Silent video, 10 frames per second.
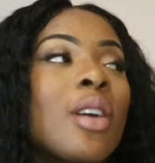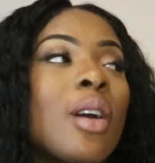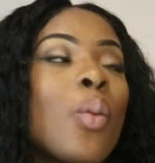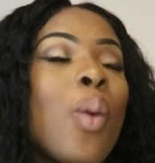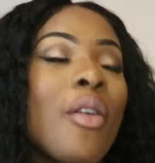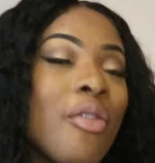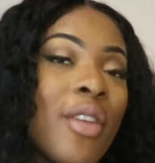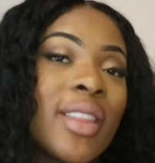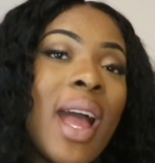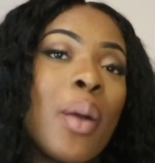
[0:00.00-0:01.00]
The one
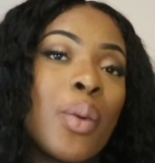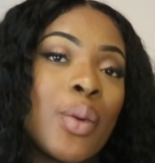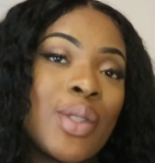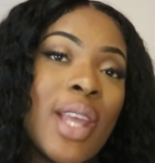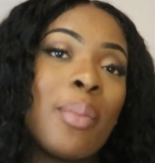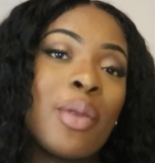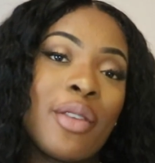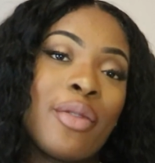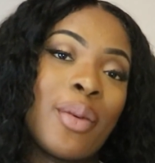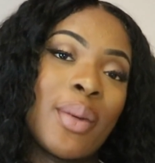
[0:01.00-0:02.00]
thing that I will say I'm
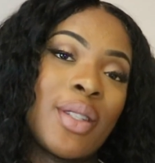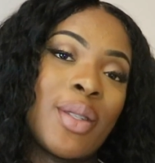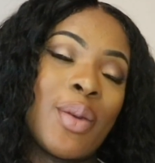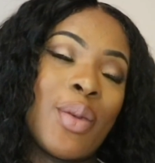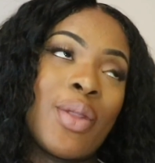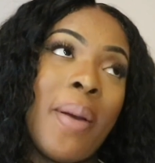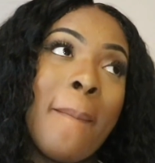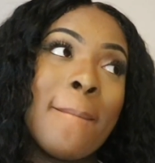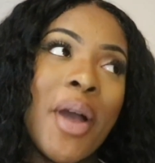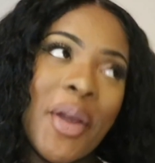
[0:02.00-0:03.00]
looking forward to the
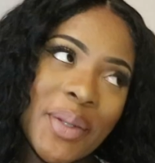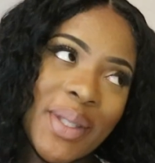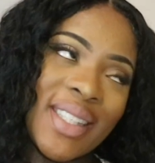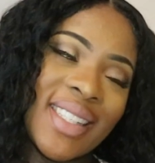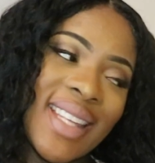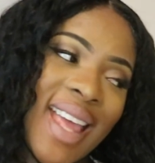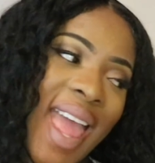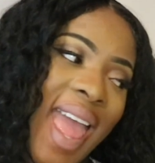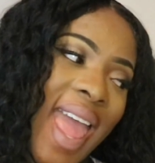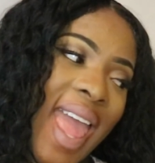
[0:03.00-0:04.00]
most
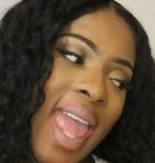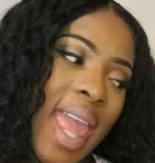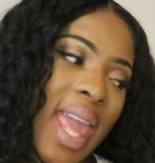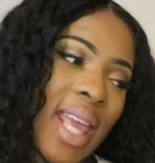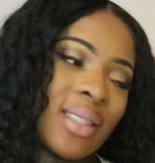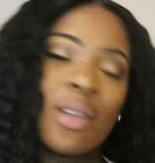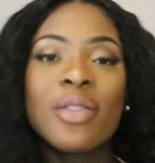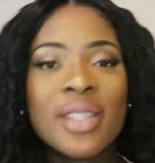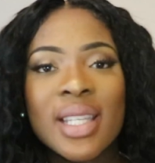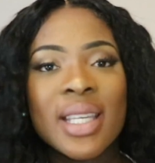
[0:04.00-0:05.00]
is
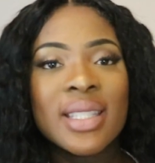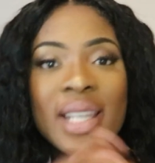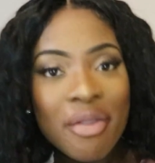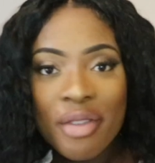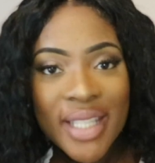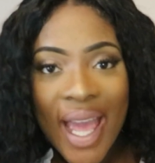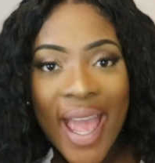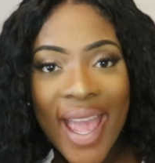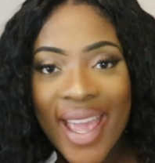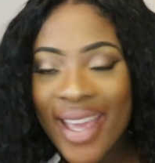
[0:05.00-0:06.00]
obviously delivery
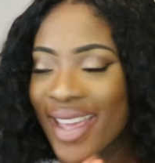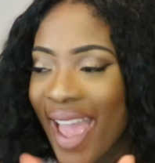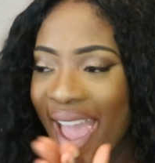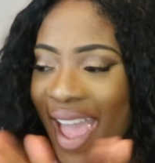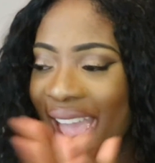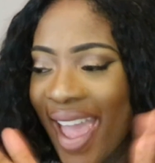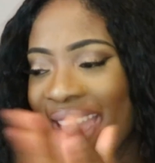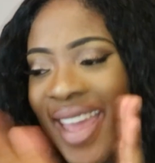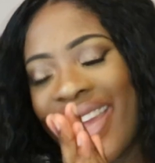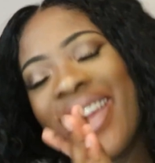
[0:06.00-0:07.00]
day,
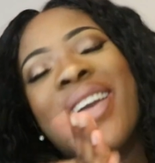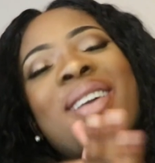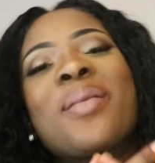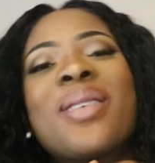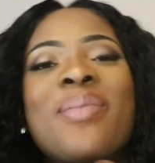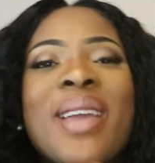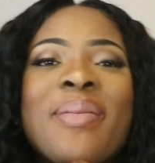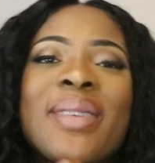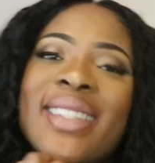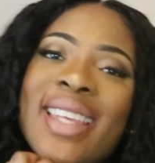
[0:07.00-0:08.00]
yay! Where the
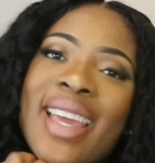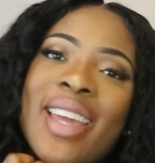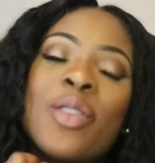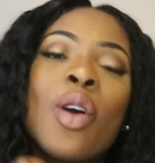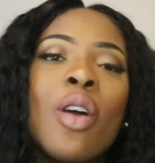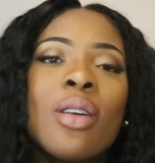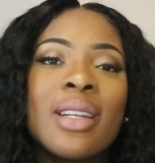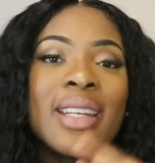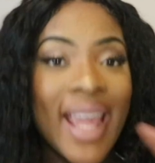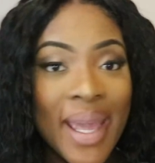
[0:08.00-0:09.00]
baby's here, not
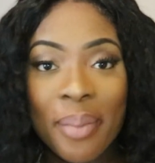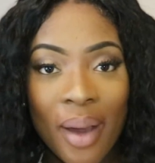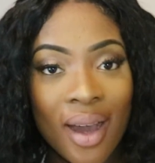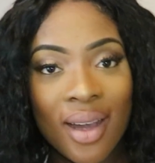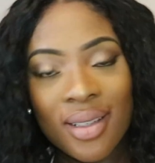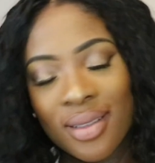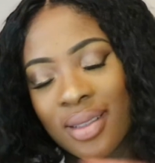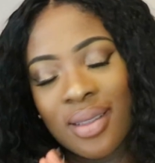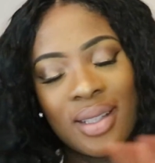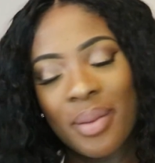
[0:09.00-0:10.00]
labour,
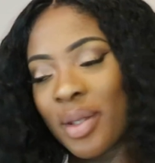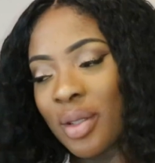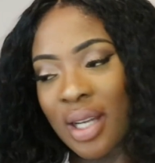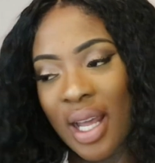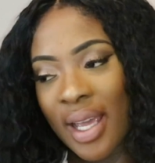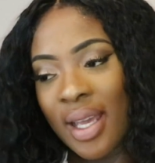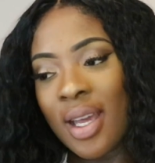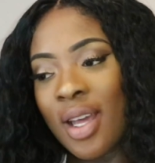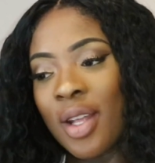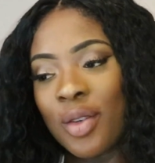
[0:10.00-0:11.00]
let me not lie,
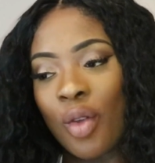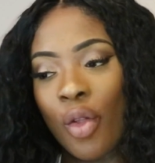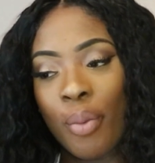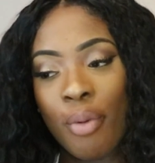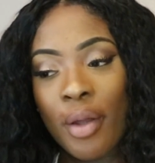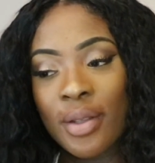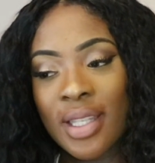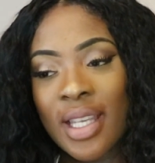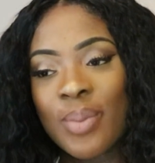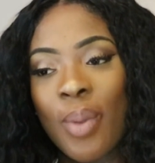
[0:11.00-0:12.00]
not the
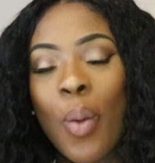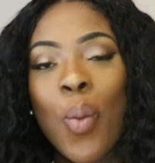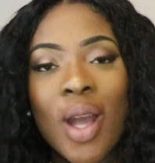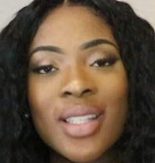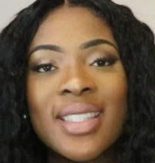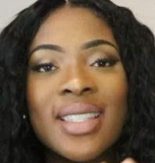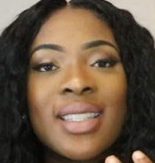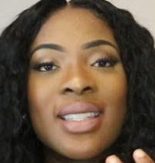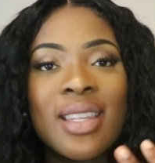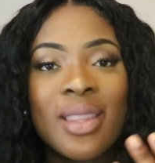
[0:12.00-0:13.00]
process, but
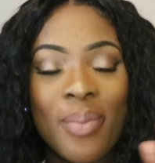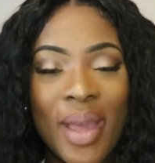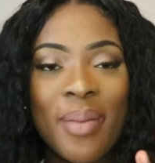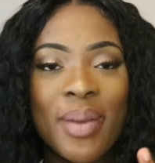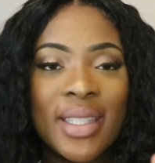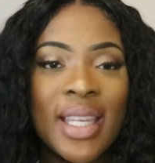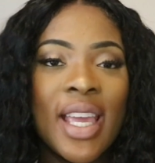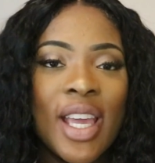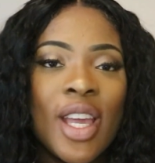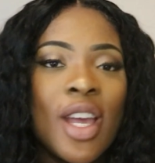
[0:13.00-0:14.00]
once the baby's
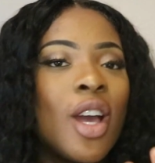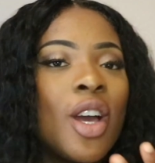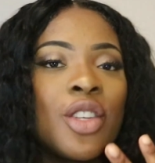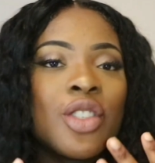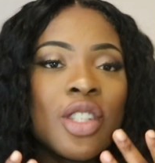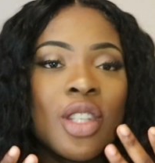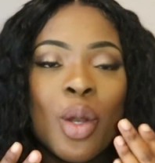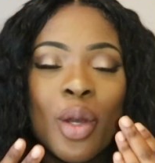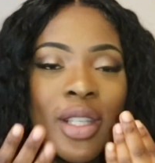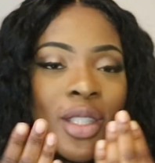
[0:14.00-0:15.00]
here, just to
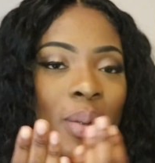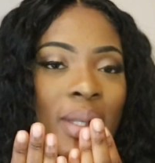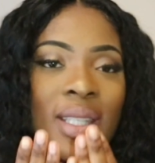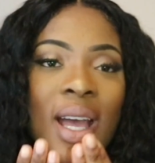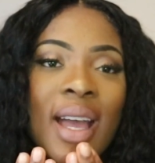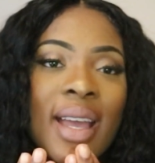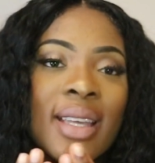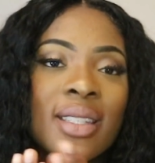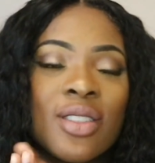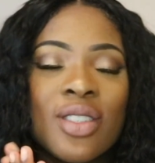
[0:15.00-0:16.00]
look into its
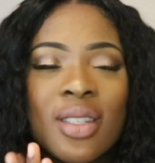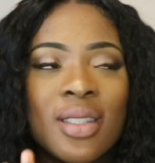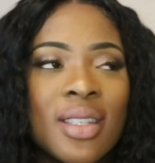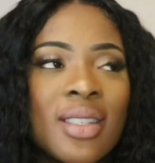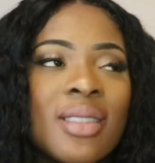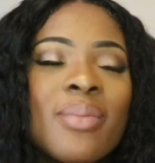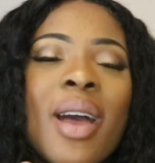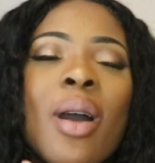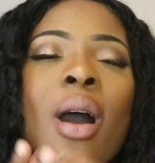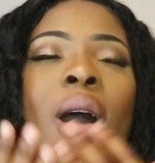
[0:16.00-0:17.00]
eyes and just to
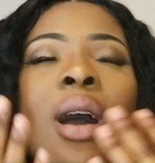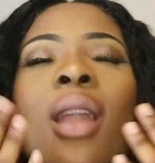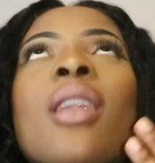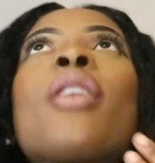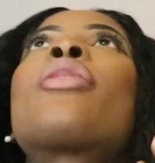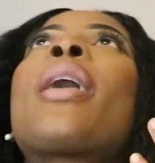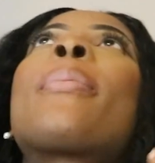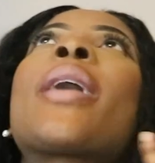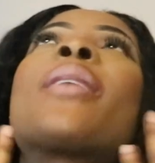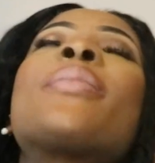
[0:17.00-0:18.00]
smell, oh, I love
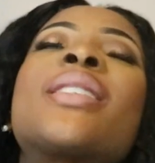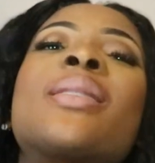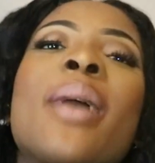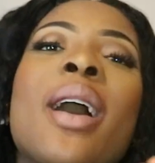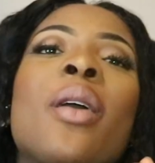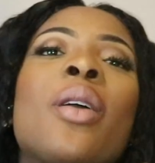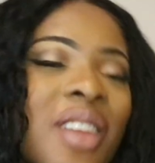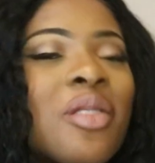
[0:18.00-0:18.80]
that baby smell.